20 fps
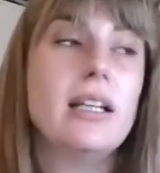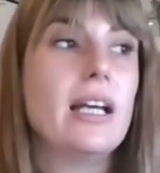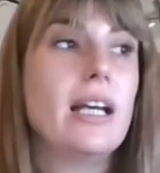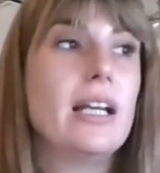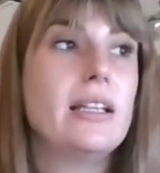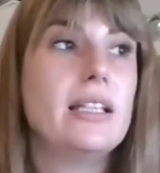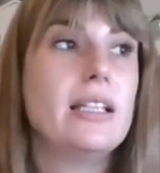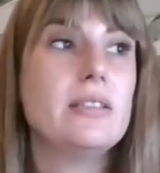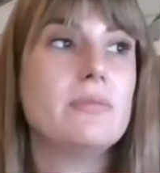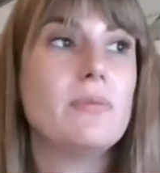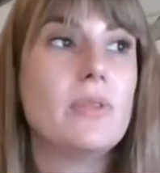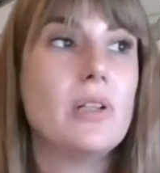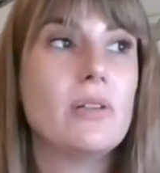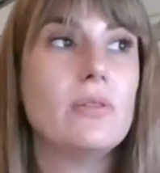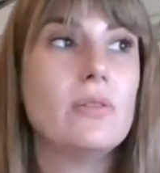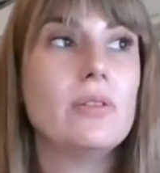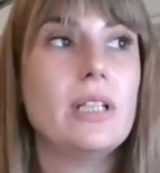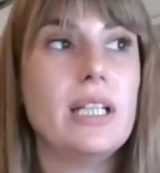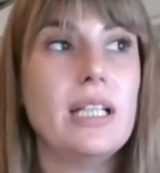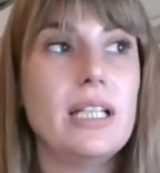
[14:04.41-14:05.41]
And this
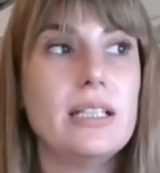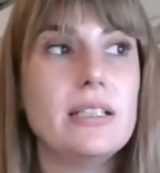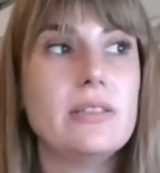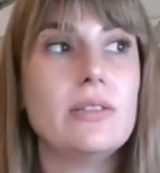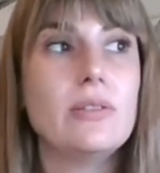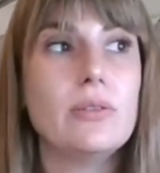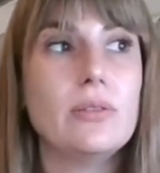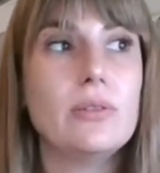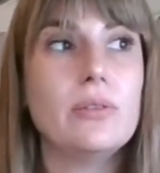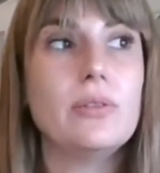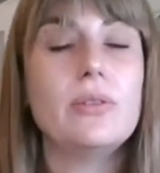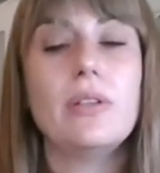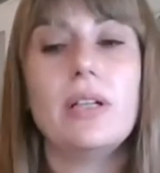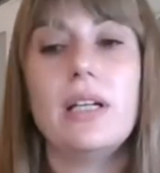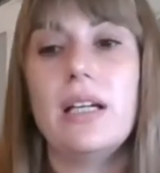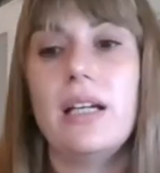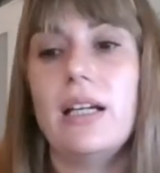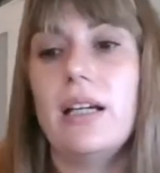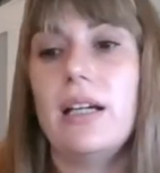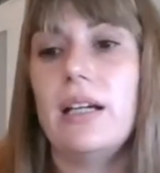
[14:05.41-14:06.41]
module is to
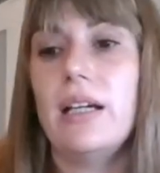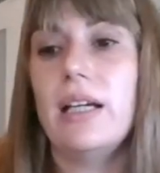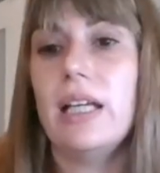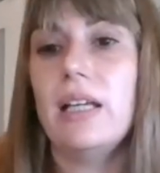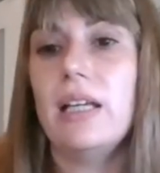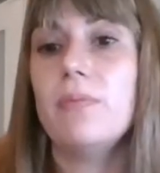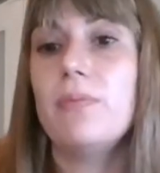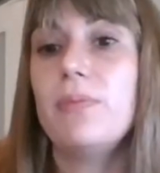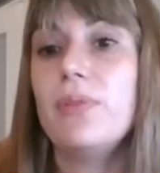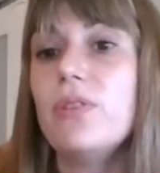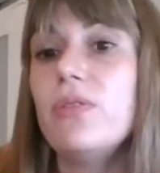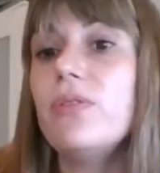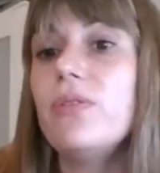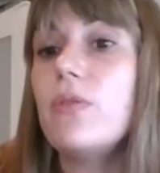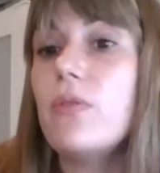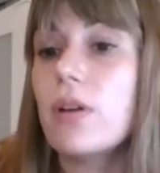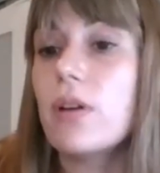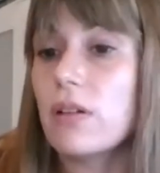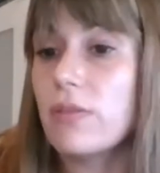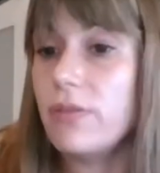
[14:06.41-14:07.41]
improve
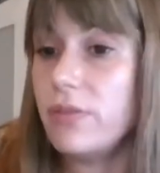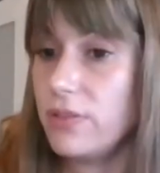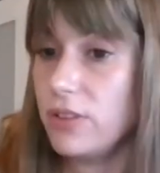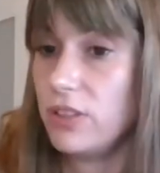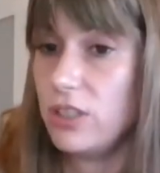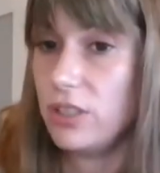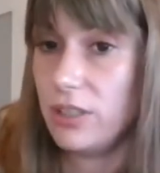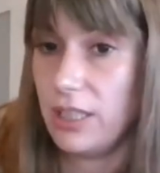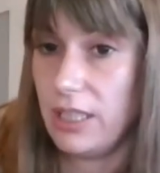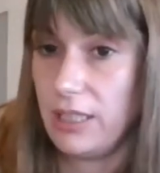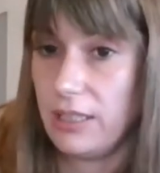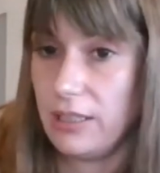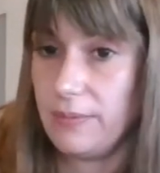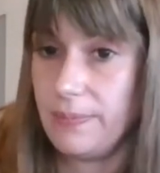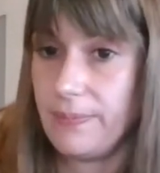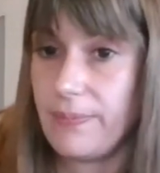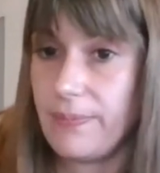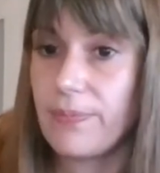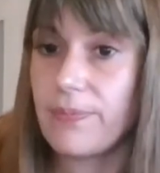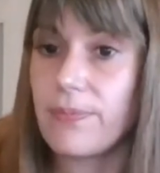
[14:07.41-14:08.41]
work
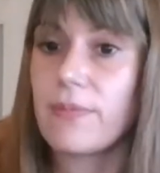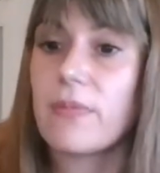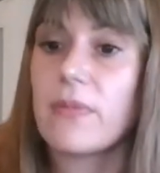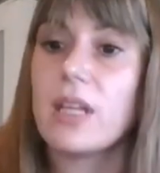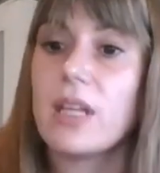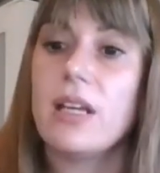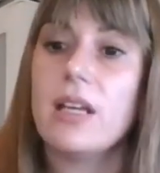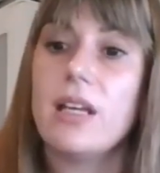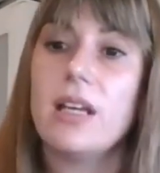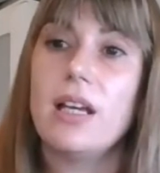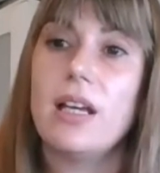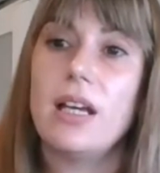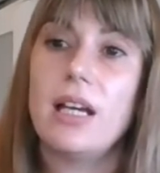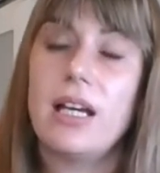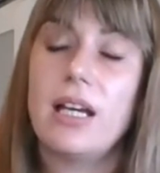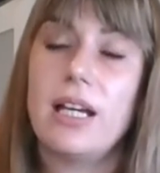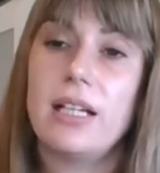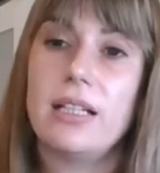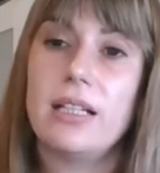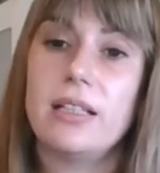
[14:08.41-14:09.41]
functioning
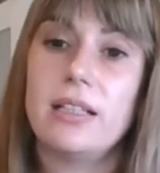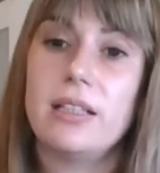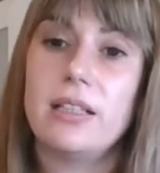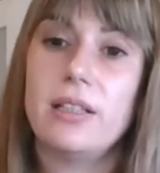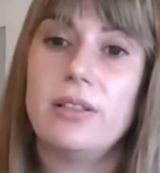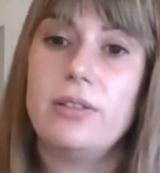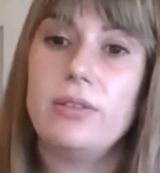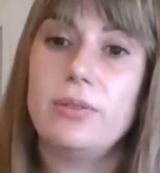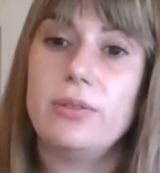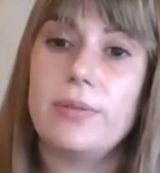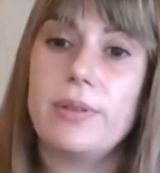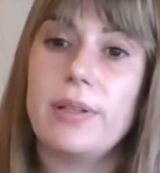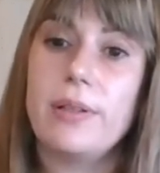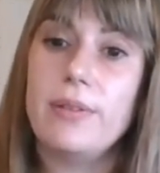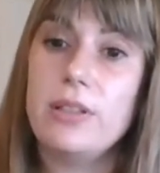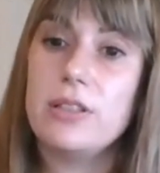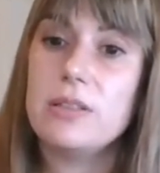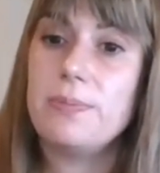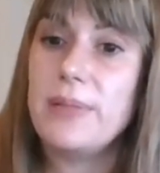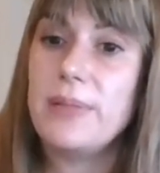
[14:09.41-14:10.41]
and to
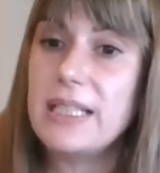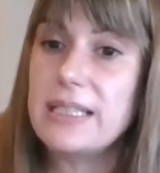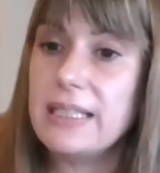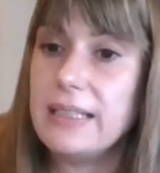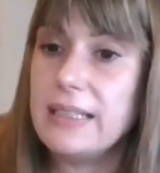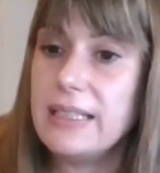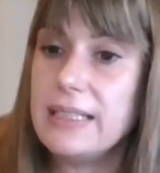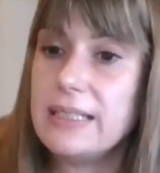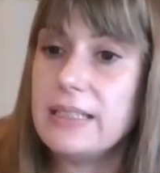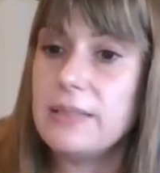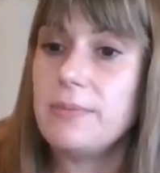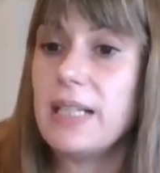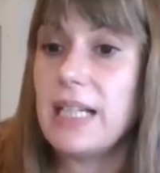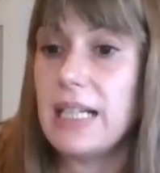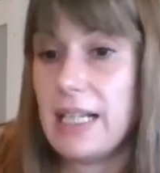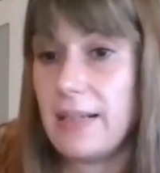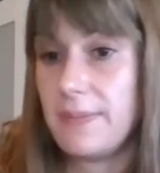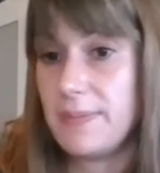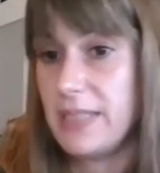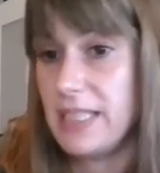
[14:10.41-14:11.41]
reduce presenteeism
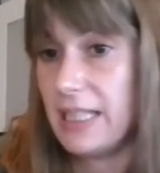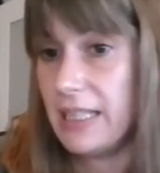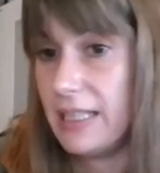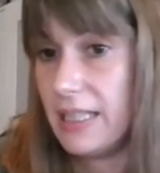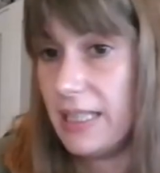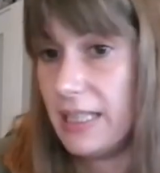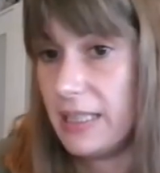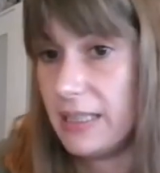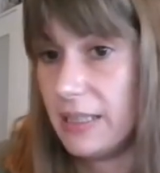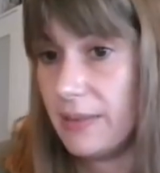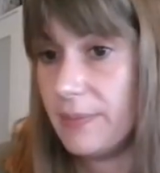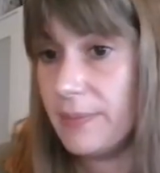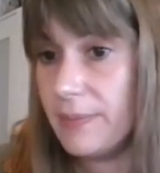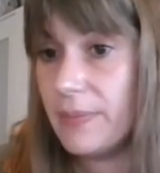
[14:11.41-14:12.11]
and absenteeism.